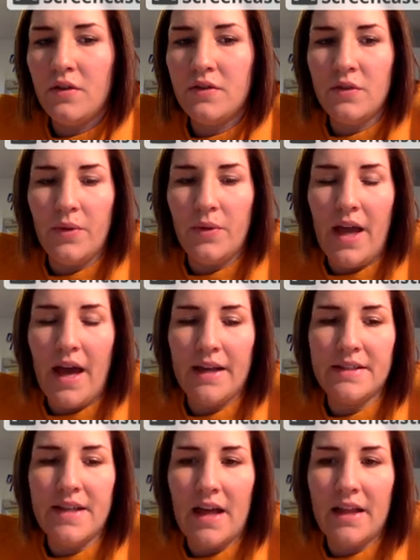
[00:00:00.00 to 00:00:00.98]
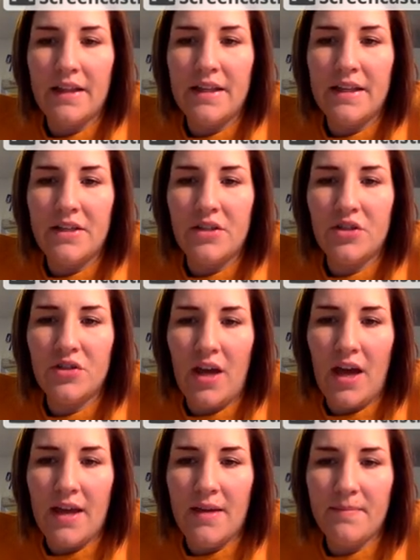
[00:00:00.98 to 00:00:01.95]
So we add a tally each
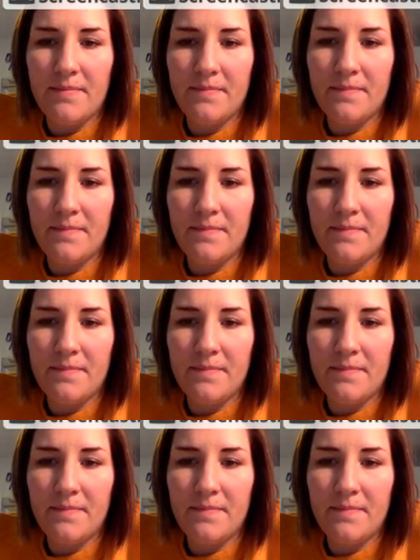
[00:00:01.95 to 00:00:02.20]
time.